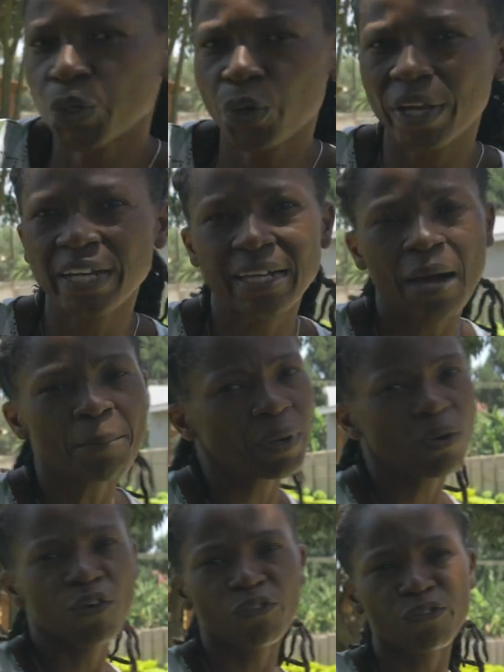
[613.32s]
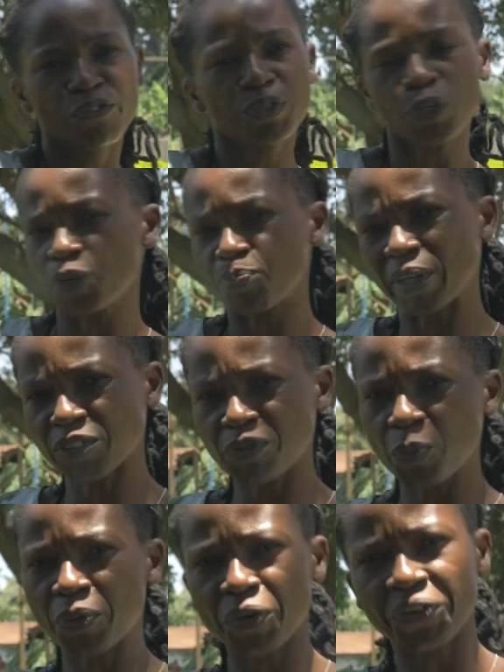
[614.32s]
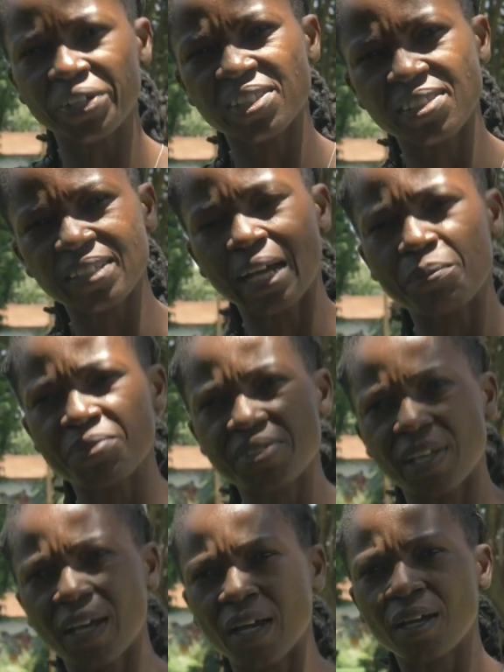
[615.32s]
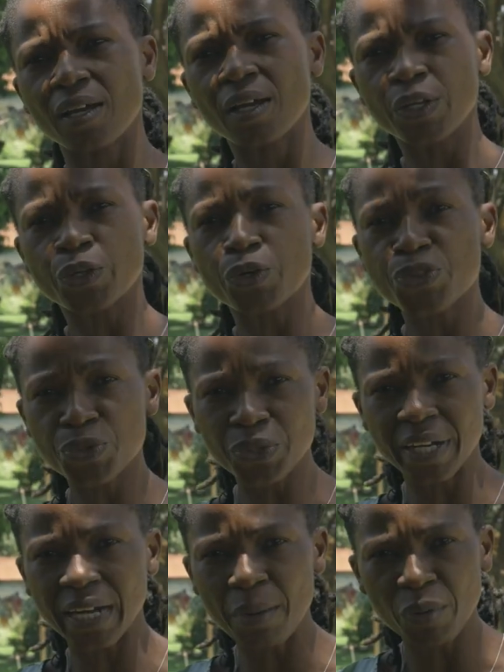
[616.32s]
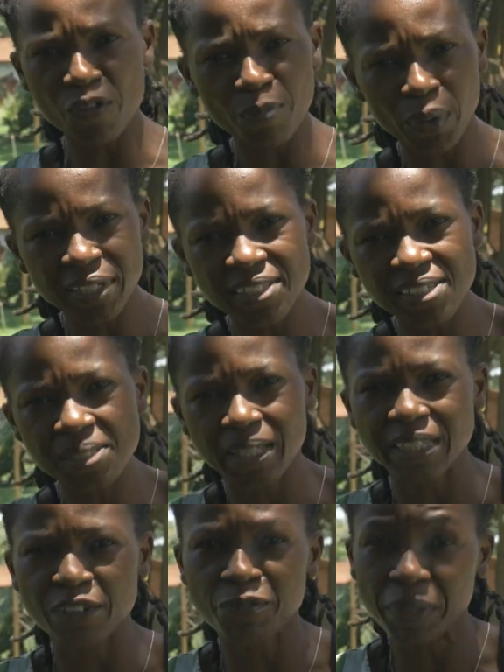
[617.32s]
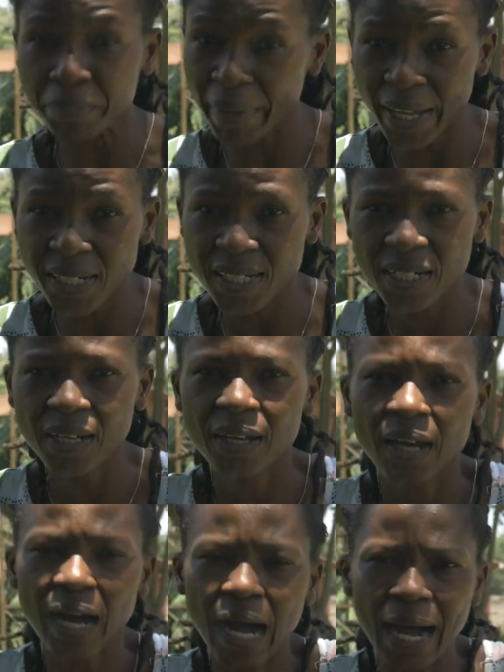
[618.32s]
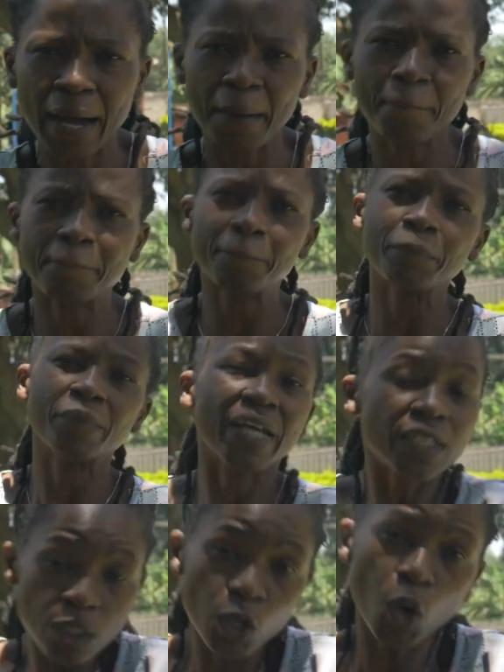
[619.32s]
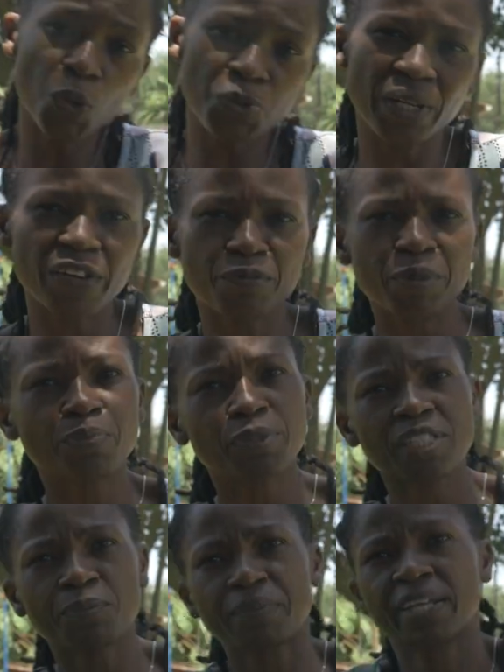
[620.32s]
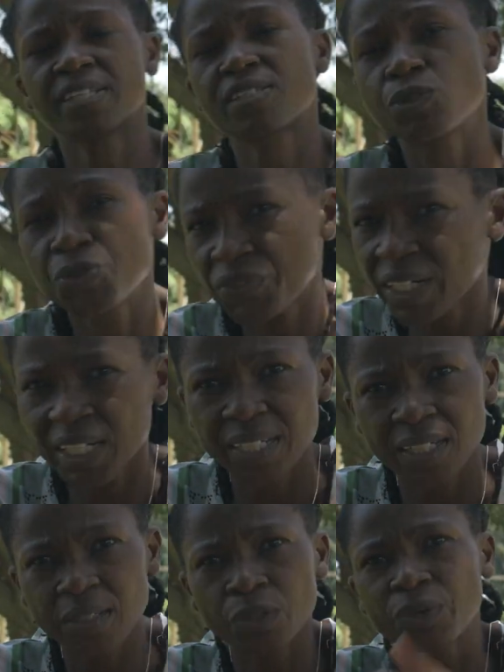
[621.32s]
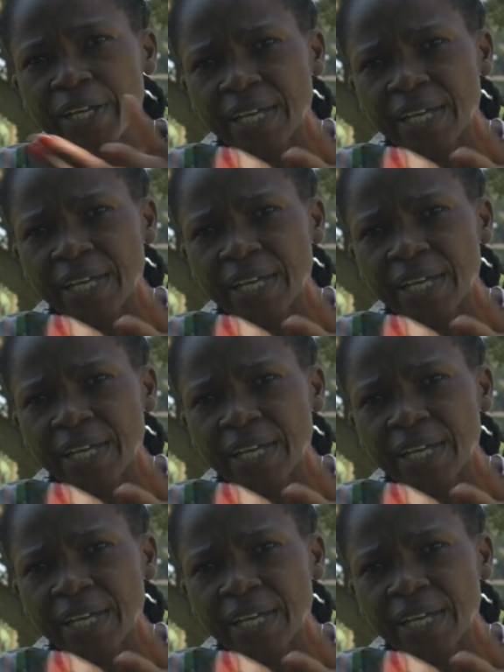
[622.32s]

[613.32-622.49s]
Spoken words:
you know, a number of, you know, part of the progress comes, you know, through a number of policies that have been made and laws that have been put in place to really, you know,